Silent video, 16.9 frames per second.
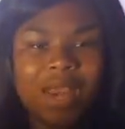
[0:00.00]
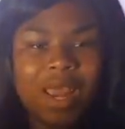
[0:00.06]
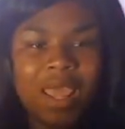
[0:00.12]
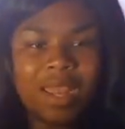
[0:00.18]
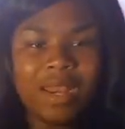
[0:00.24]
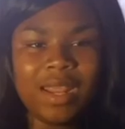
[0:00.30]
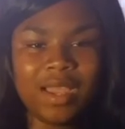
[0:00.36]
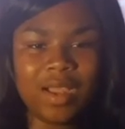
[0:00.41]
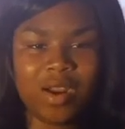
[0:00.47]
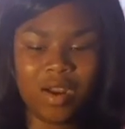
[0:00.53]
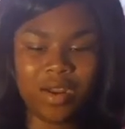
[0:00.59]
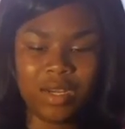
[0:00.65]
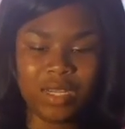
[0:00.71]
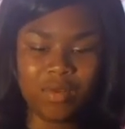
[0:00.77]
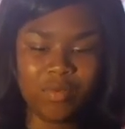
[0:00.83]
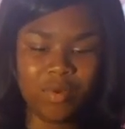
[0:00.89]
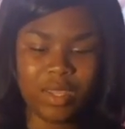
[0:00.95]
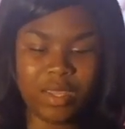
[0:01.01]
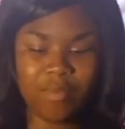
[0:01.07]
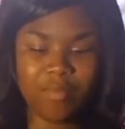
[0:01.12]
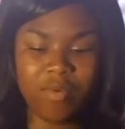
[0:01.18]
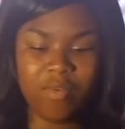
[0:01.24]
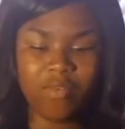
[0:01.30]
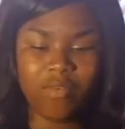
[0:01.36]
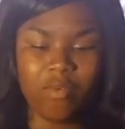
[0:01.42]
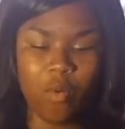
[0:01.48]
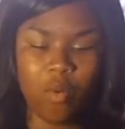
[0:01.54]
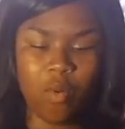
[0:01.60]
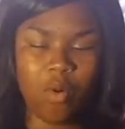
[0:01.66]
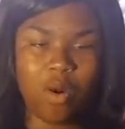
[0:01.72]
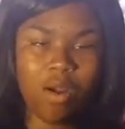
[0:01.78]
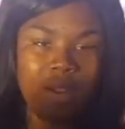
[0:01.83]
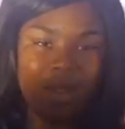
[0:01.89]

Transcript: had a curly wig before.